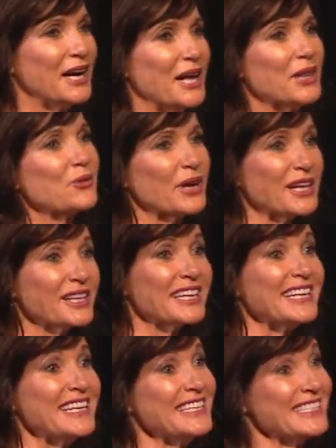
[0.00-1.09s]
the
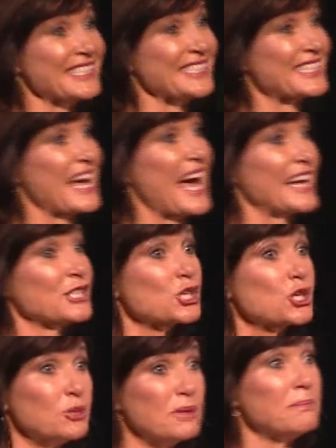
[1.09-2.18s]
reality is that as
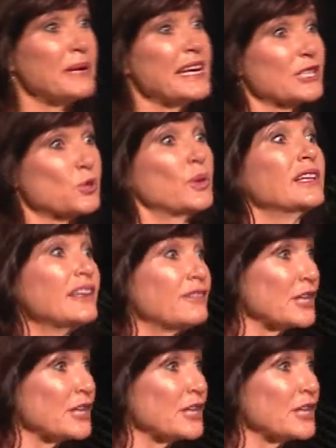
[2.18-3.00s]
human beings, we live in